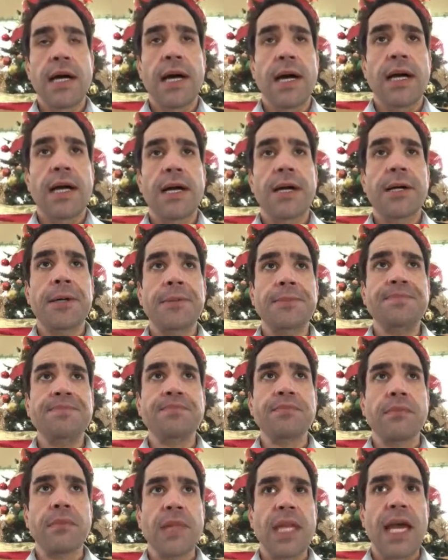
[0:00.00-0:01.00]

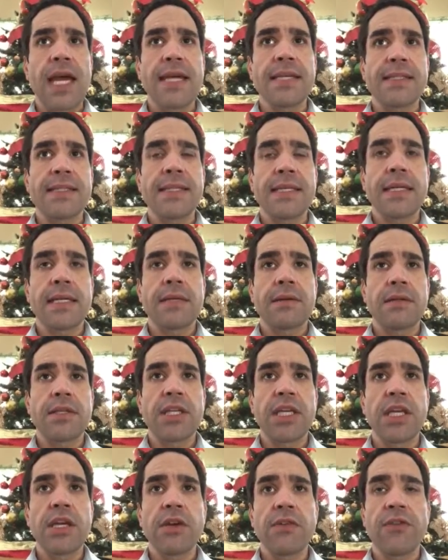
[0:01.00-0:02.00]
as
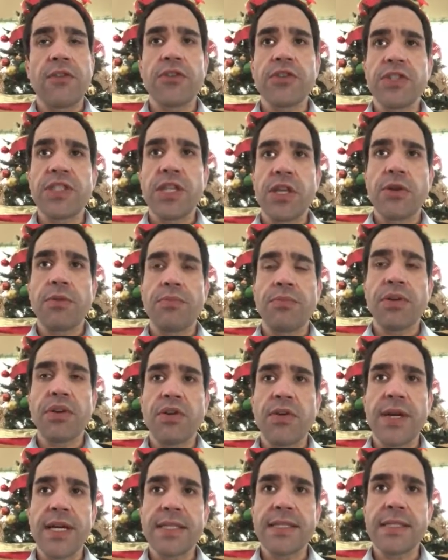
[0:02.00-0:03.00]
the first year
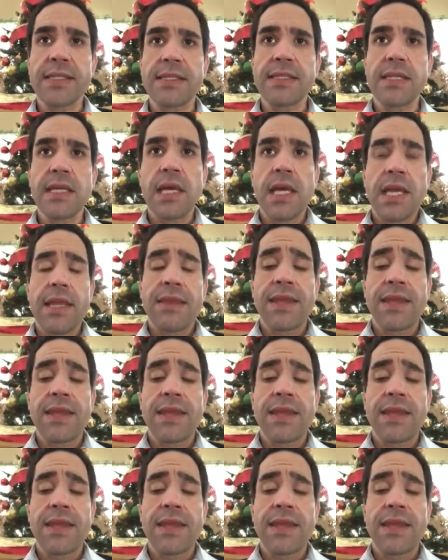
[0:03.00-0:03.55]
progresses,